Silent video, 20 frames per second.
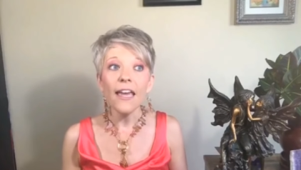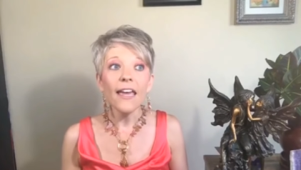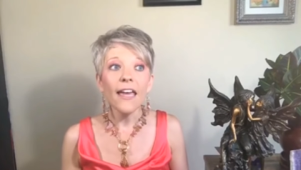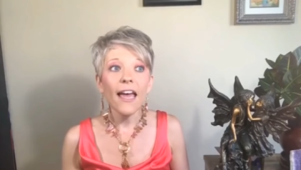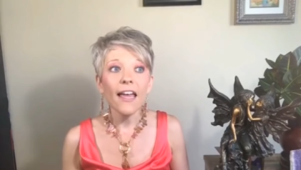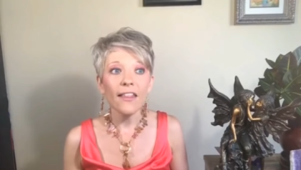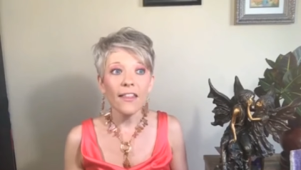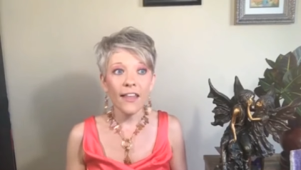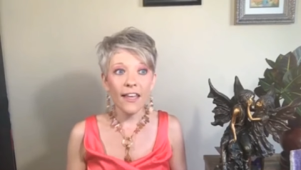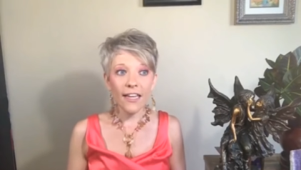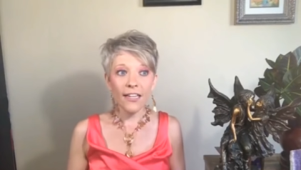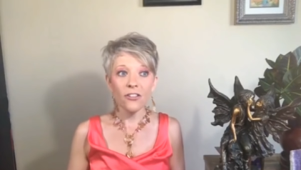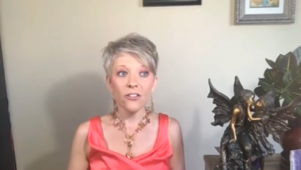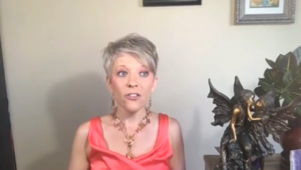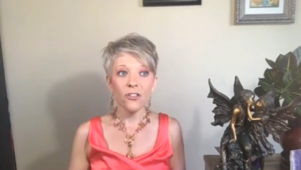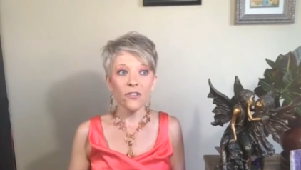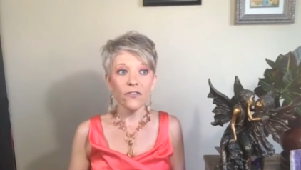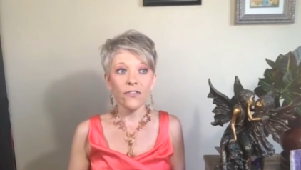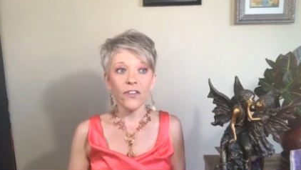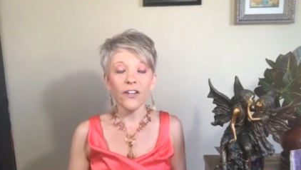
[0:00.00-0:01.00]
And the angels
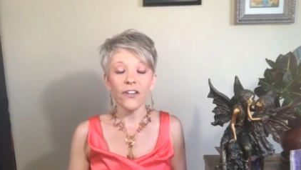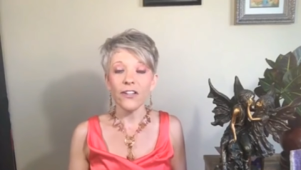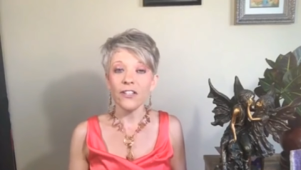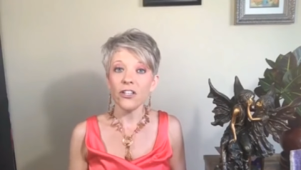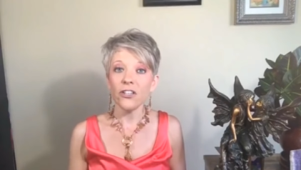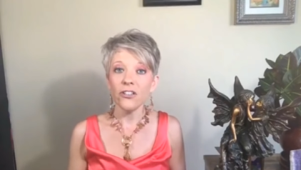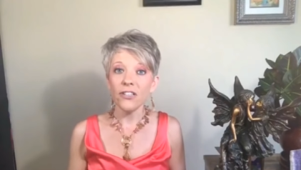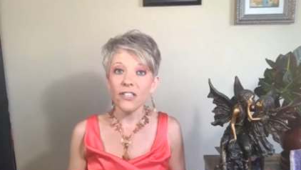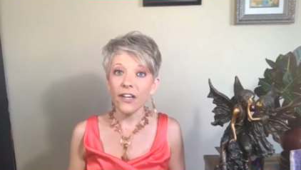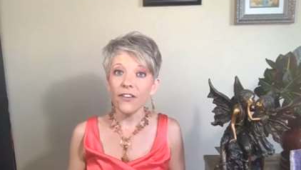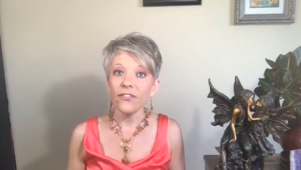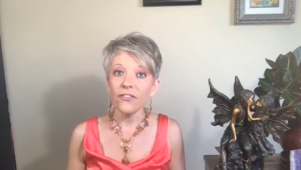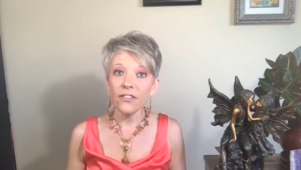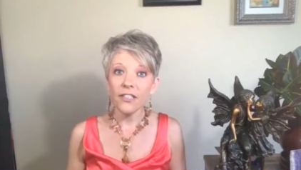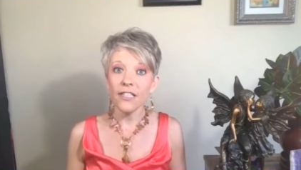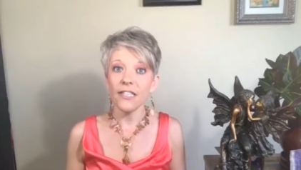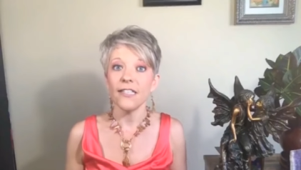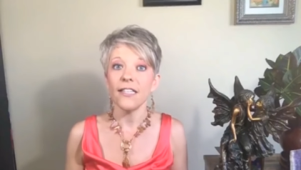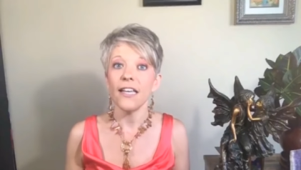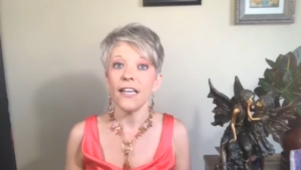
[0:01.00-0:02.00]
and fairies are
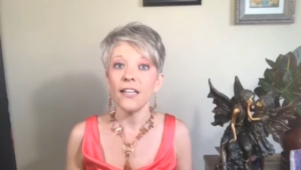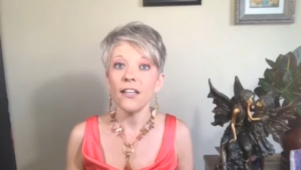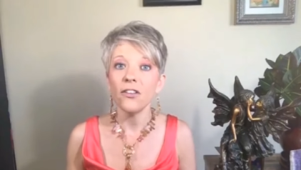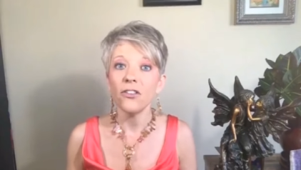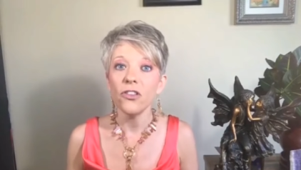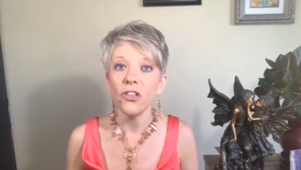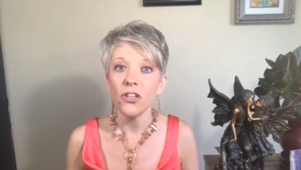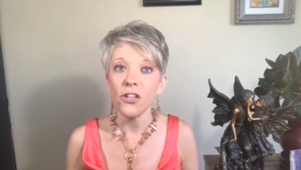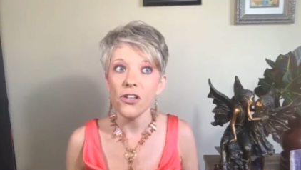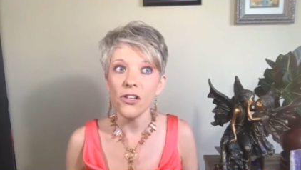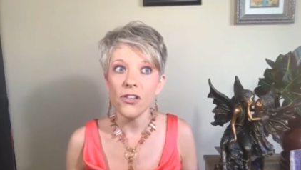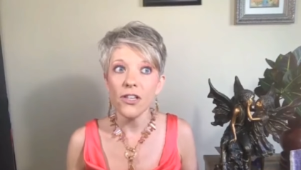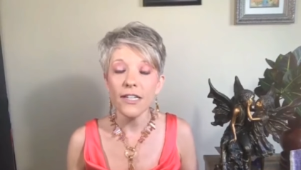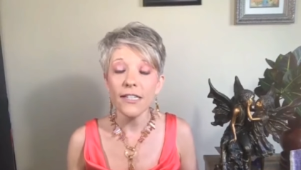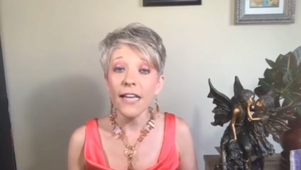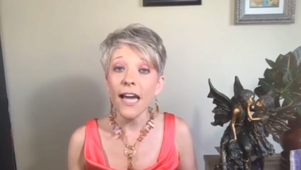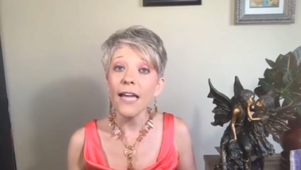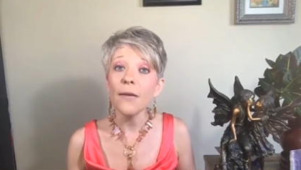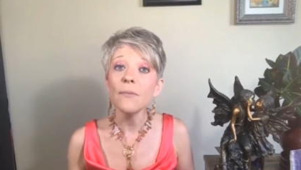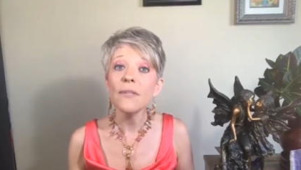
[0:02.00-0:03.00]
definitely saying the
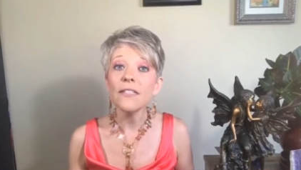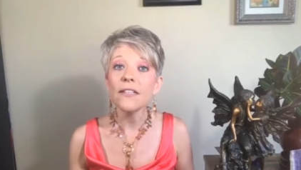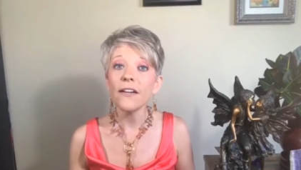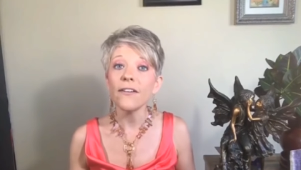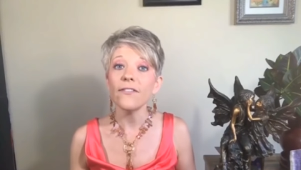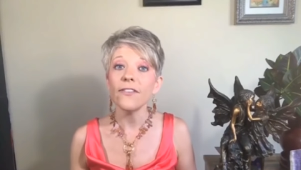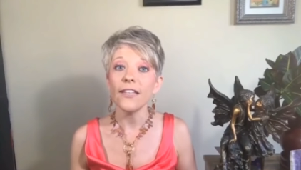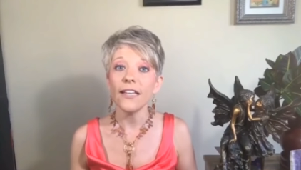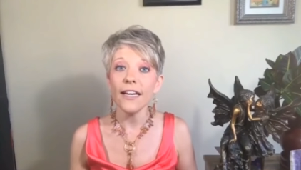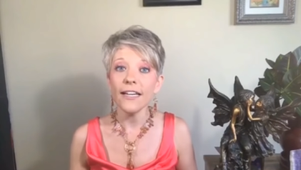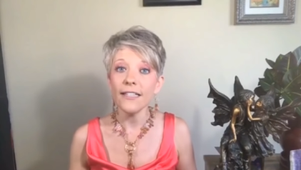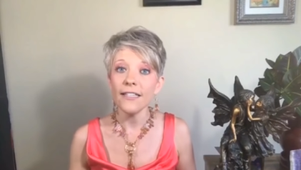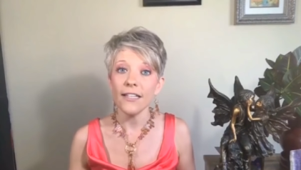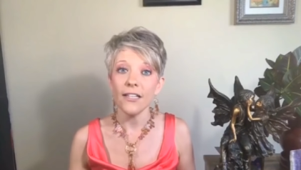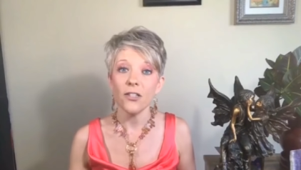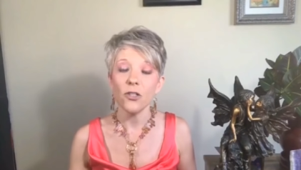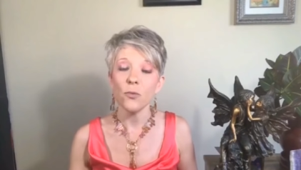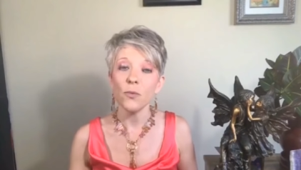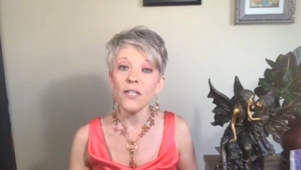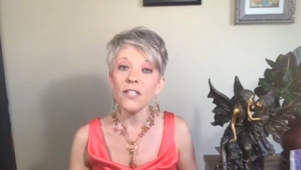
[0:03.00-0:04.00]
time is of the
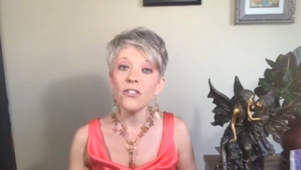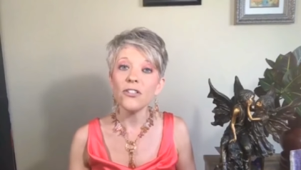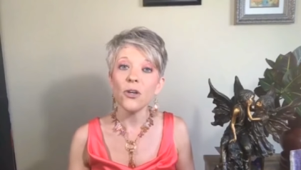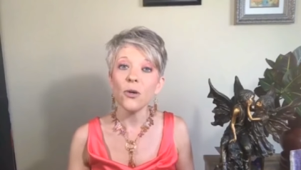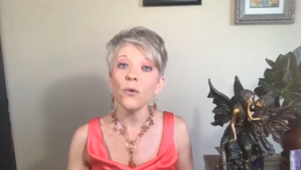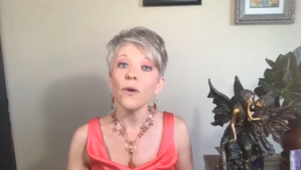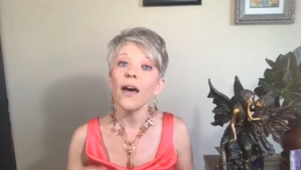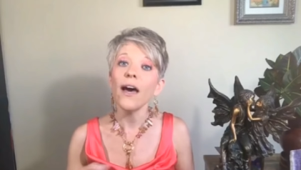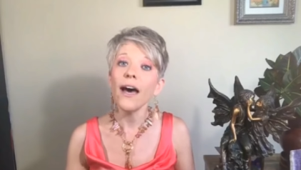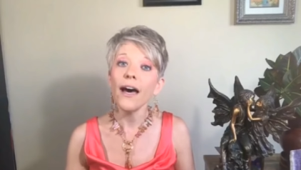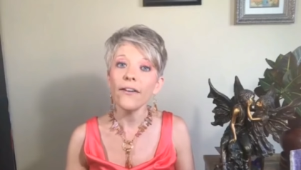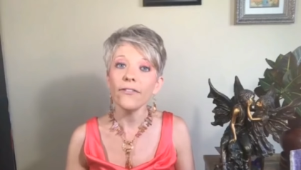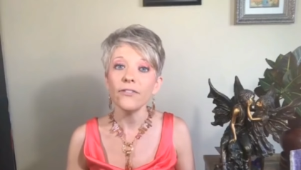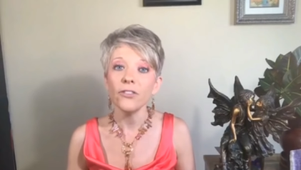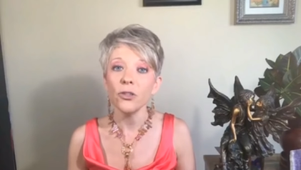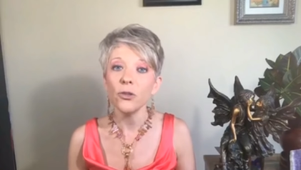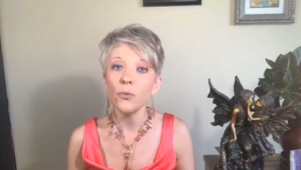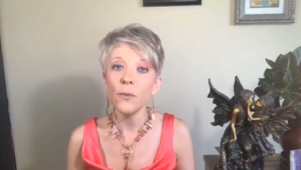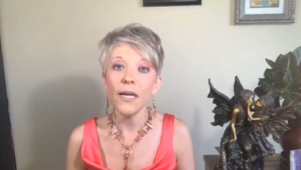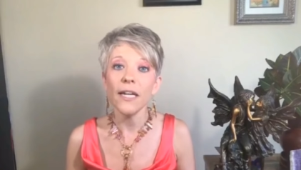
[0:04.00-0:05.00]
essence. We don't have
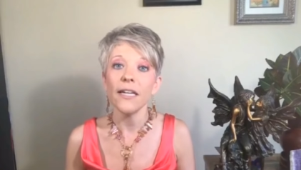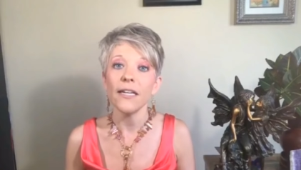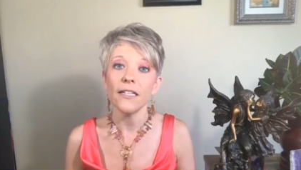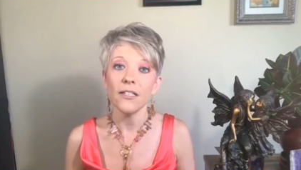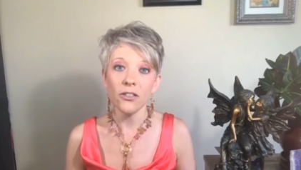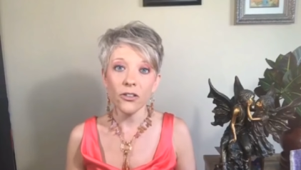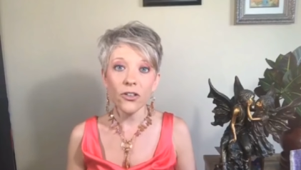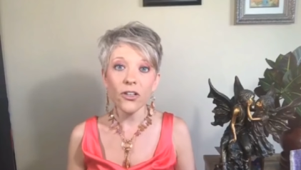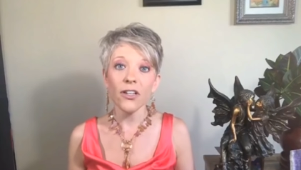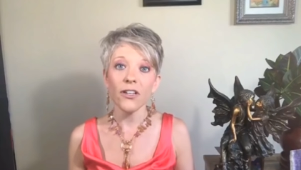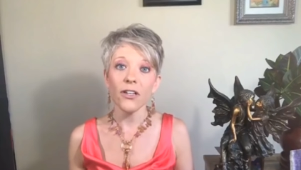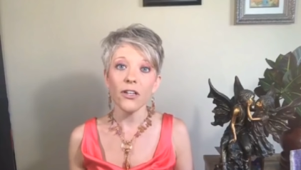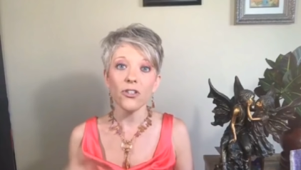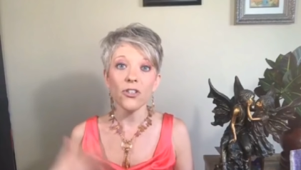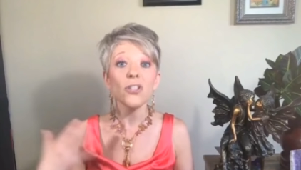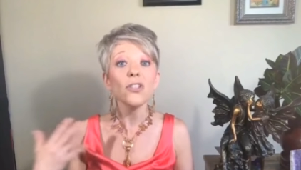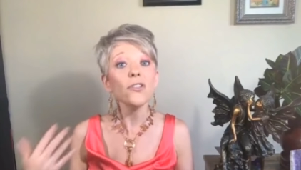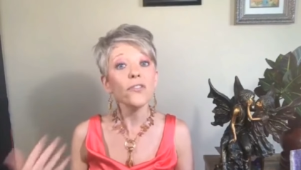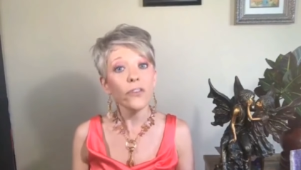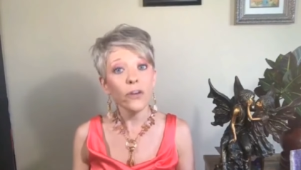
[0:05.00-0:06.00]
to wait until
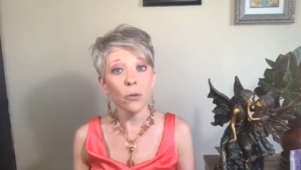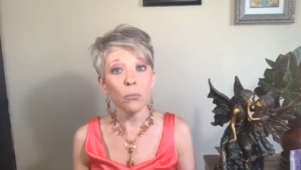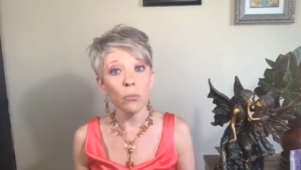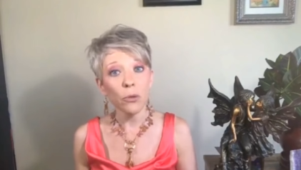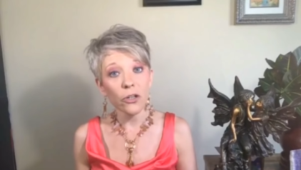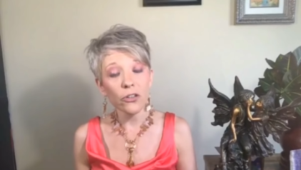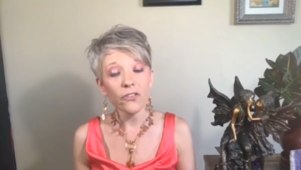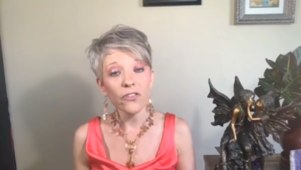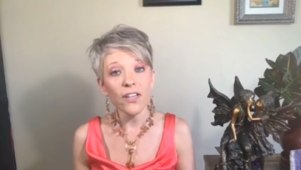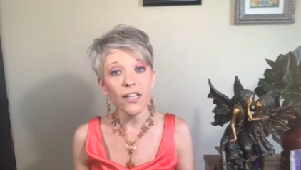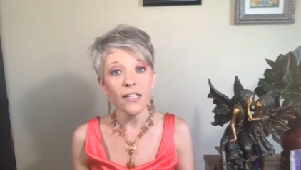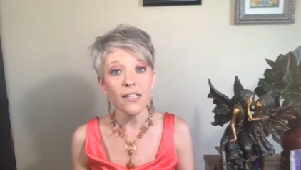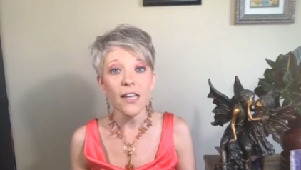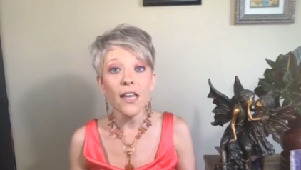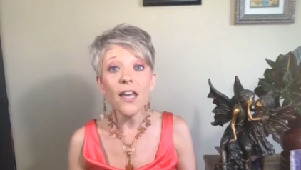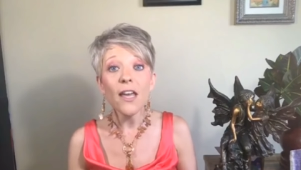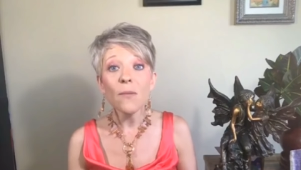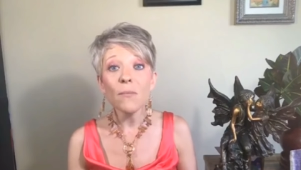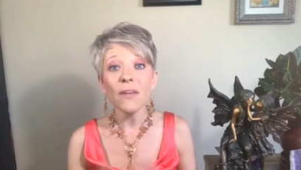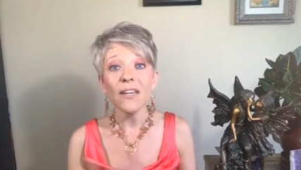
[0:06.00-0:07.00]
conditions feel perfect,
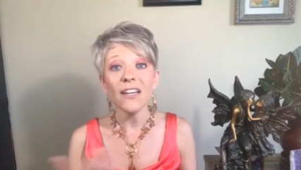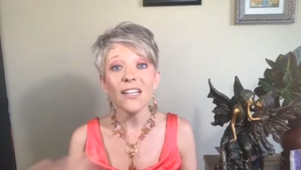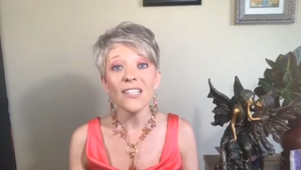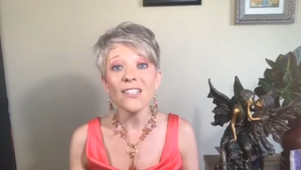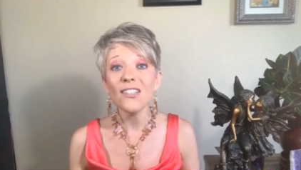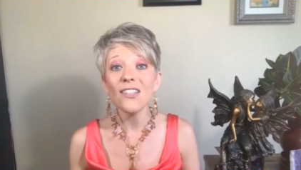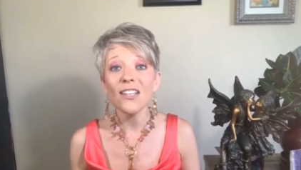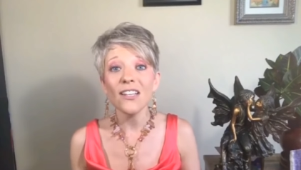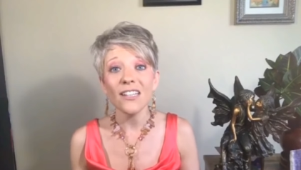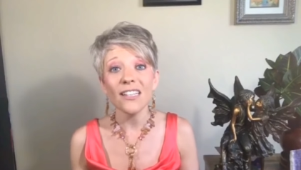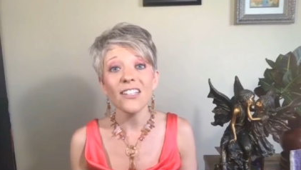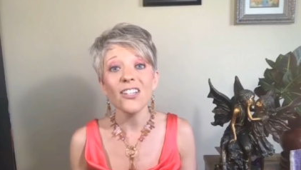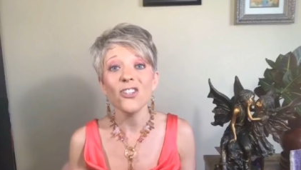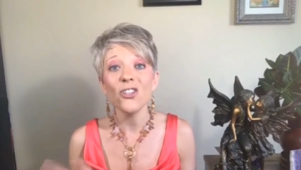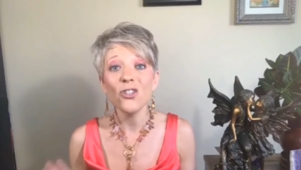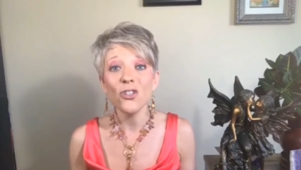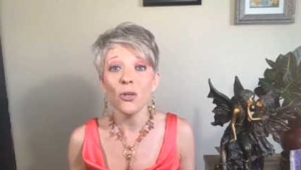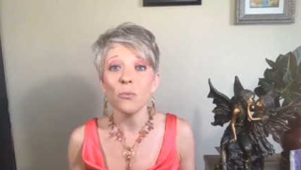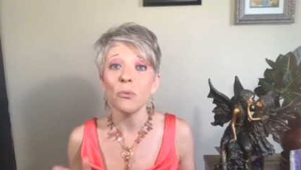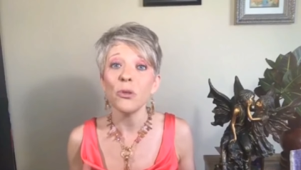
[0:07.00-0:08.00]
because
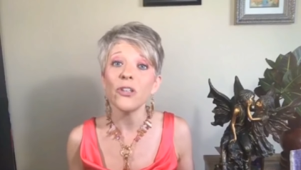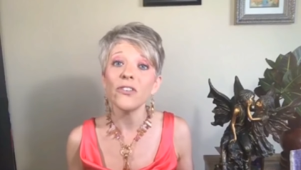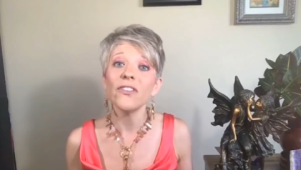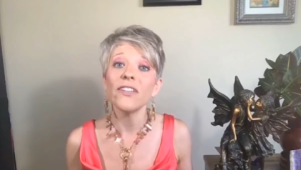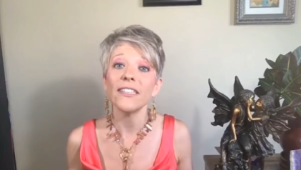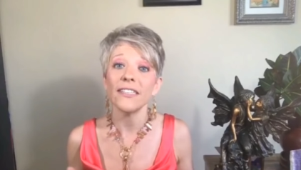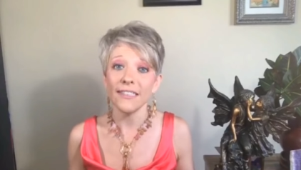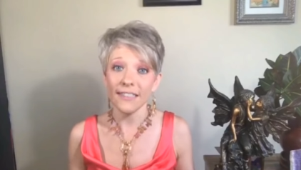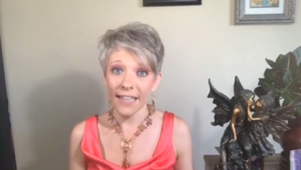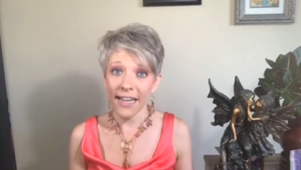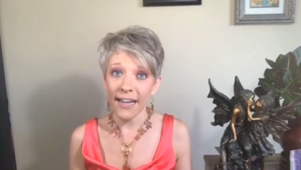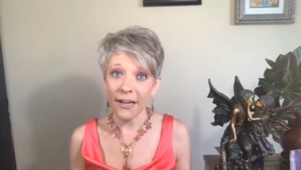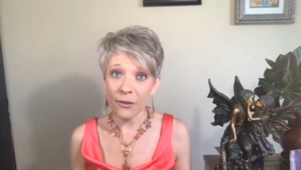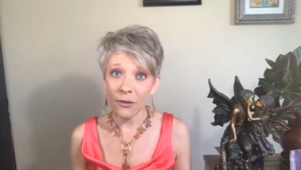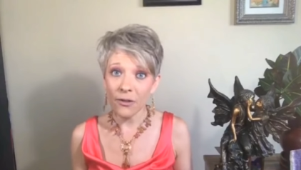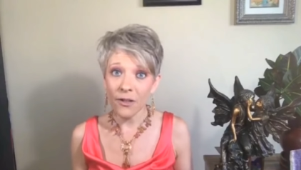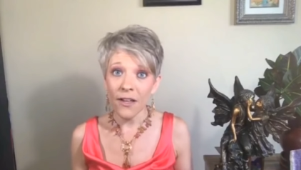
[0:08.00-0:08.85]
conditions are perfect now.